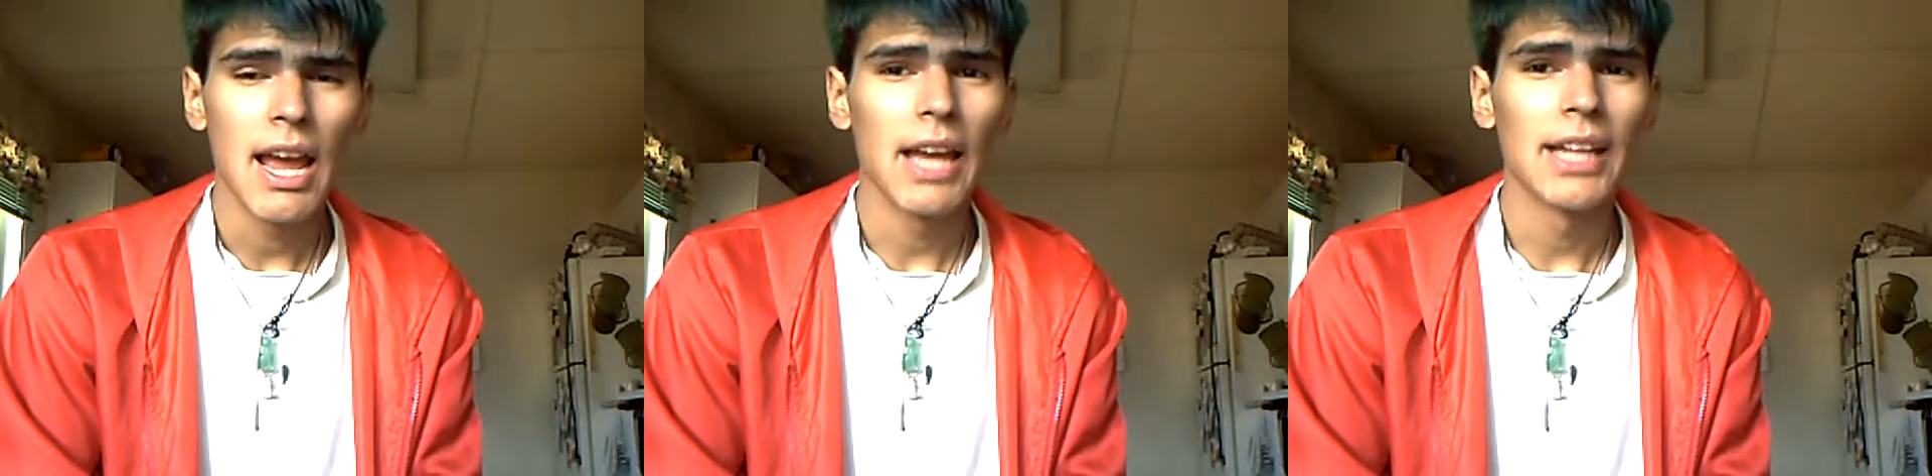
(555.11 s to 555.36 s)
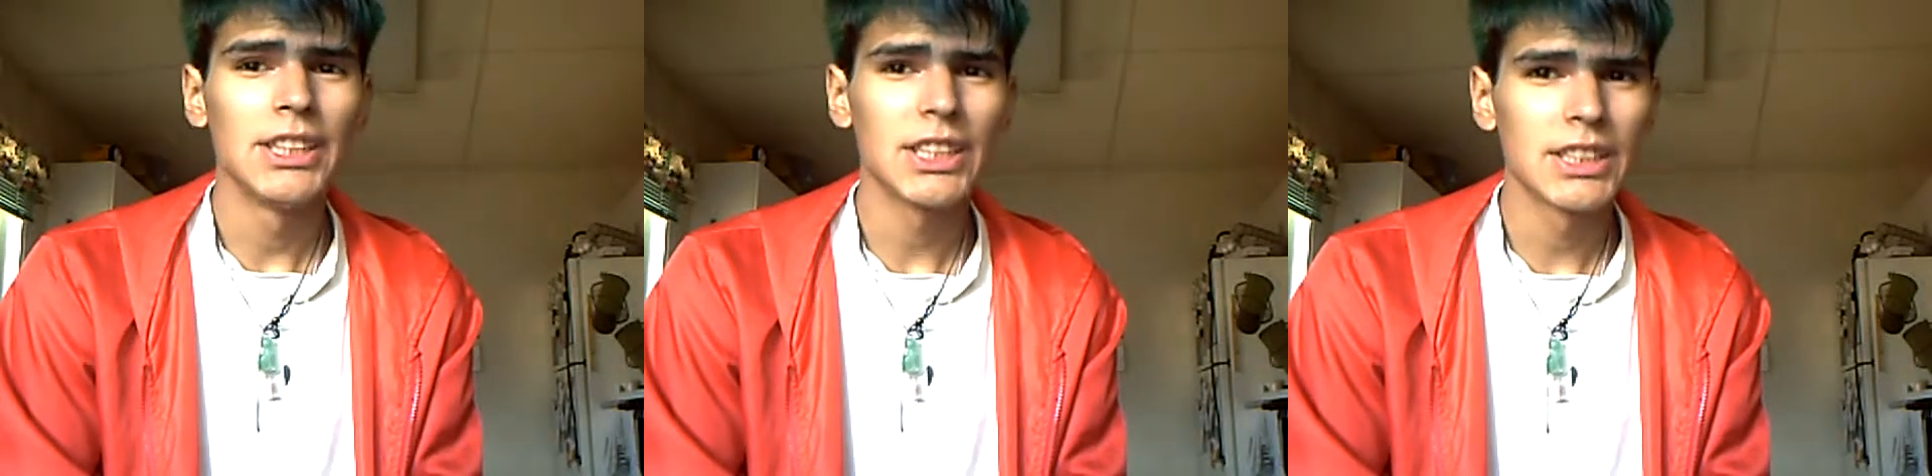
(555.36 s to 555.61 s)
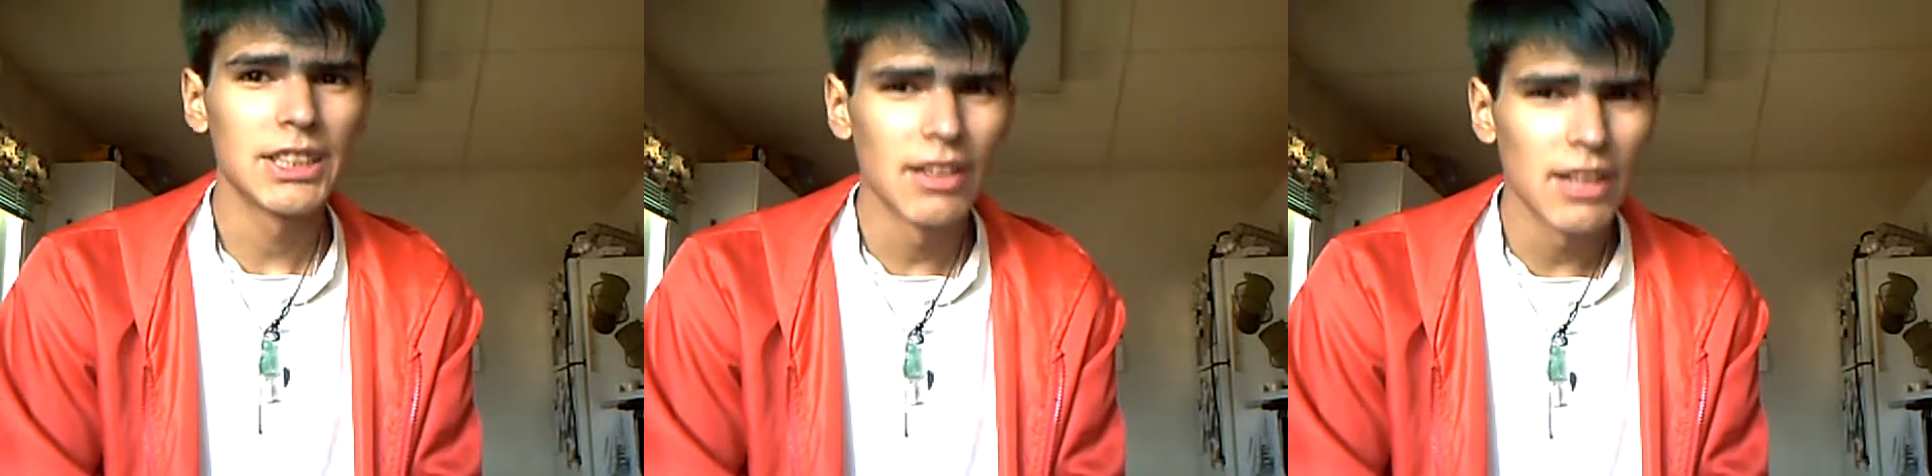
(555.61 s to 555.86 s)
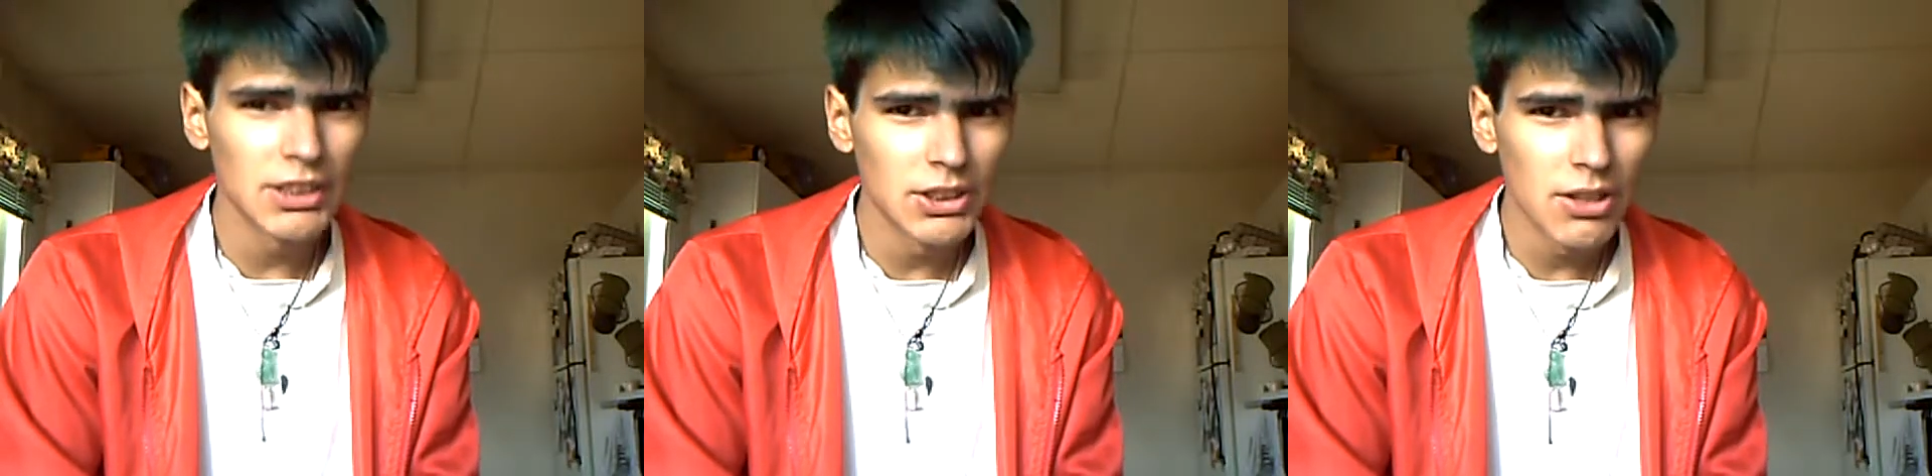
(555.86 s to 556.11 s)
And just to
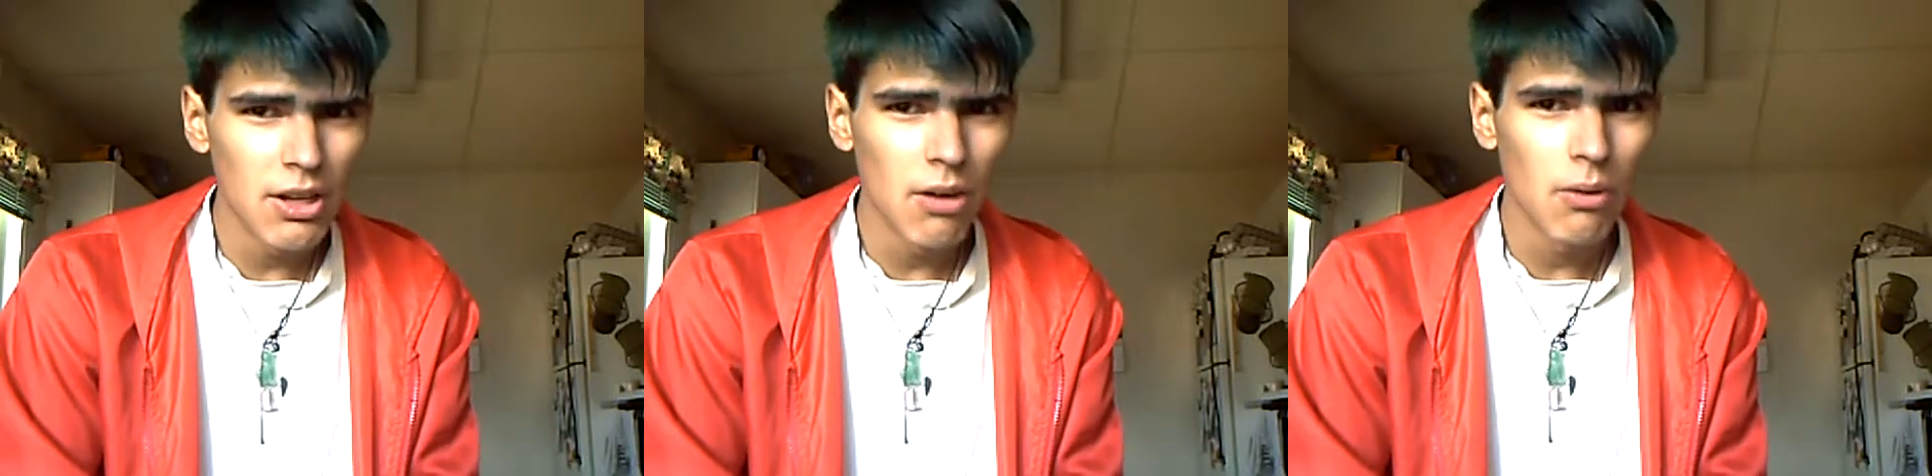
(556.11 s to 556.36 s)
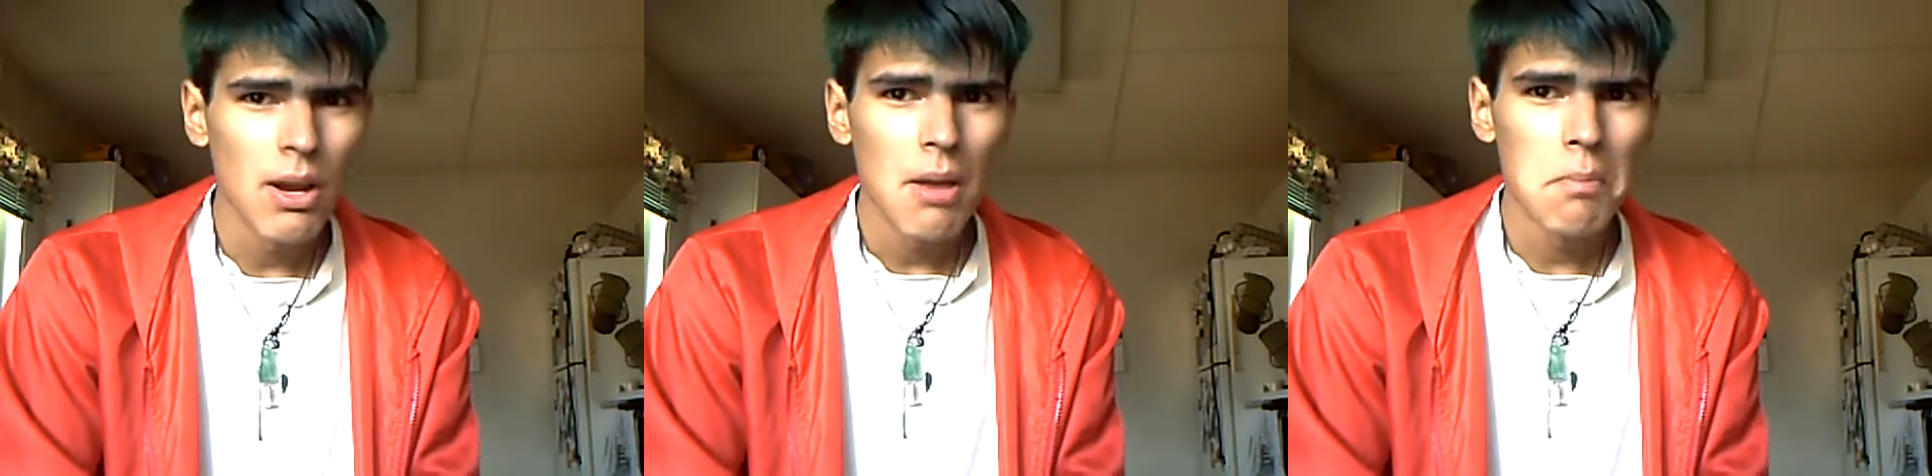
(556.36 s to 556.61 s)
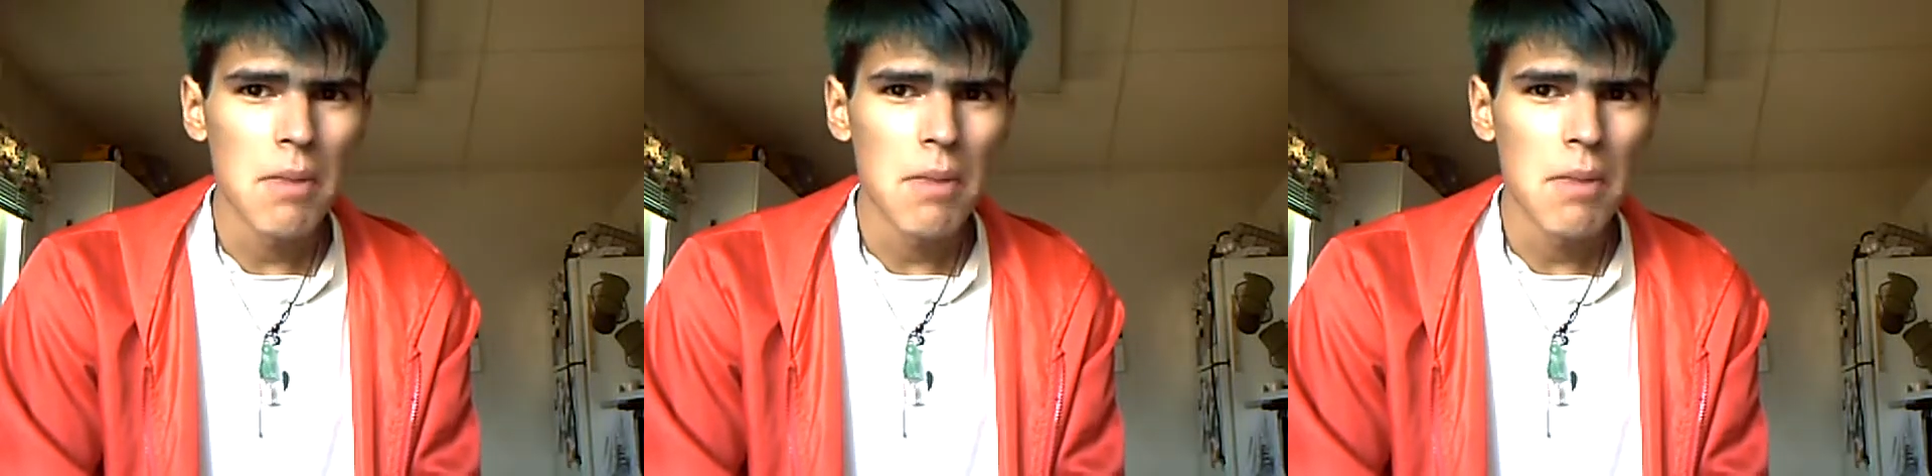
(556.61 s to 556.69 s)
let you know,